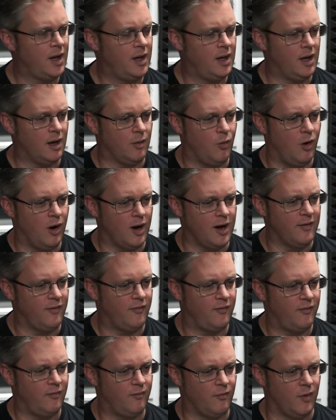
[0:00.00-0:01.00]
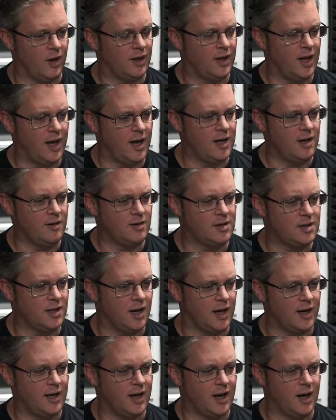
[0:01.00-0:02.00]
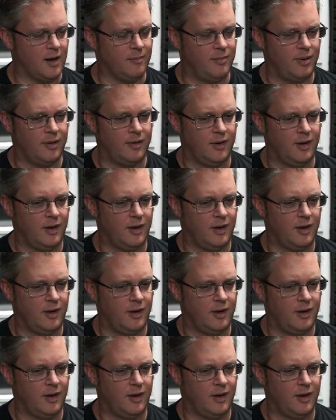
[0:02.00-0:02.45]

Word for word: You know, what if one day you signed up